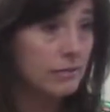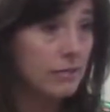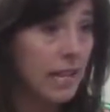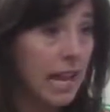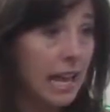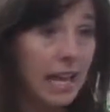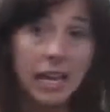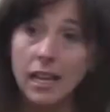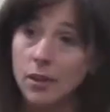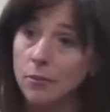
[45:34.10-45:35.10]
Math
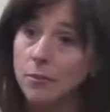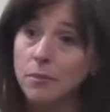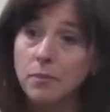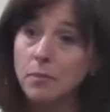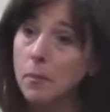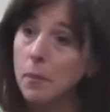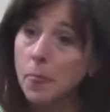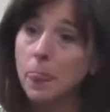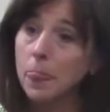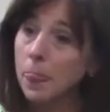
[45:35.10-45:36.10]
was one field
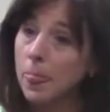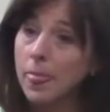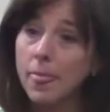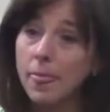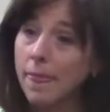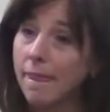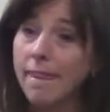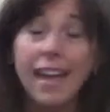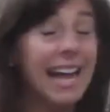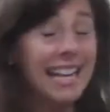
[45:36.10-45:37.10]
where there is
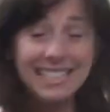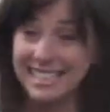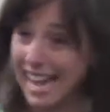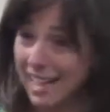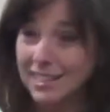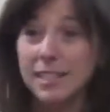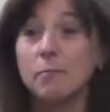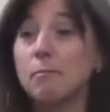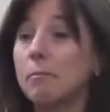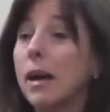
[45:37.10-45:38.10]
absolutes. Exactly.
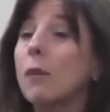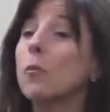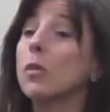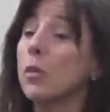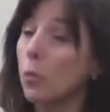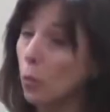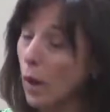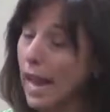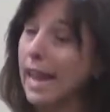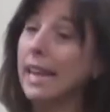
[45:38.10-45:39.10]
But
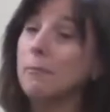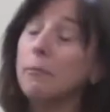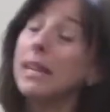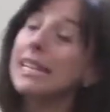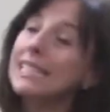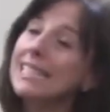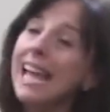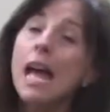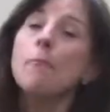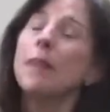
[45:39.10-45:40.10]
it's,
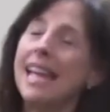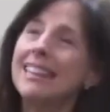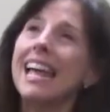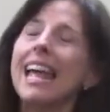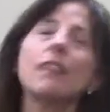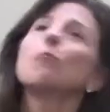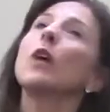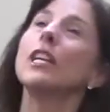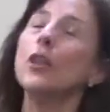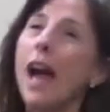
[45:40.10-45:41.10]
and
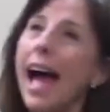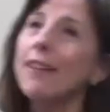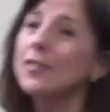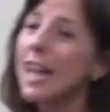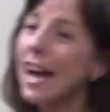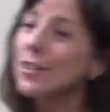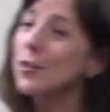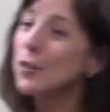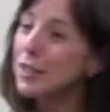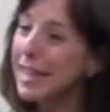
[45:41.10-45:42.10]
what you have to
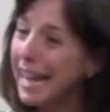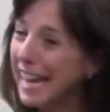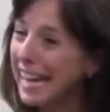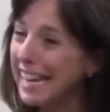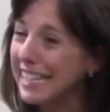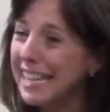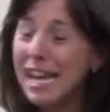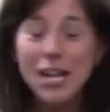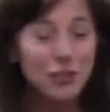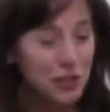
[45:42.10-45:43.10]
understand,
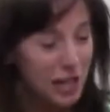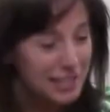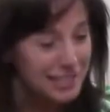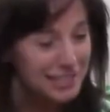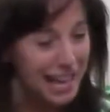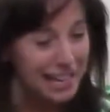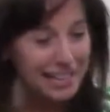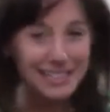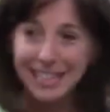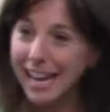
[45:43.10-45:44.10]
just
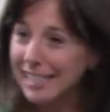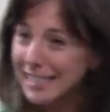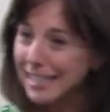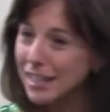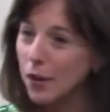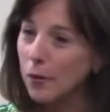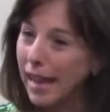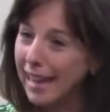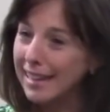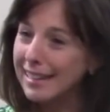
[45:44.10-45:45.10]
like in
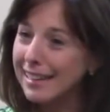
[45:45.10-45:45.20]
1908,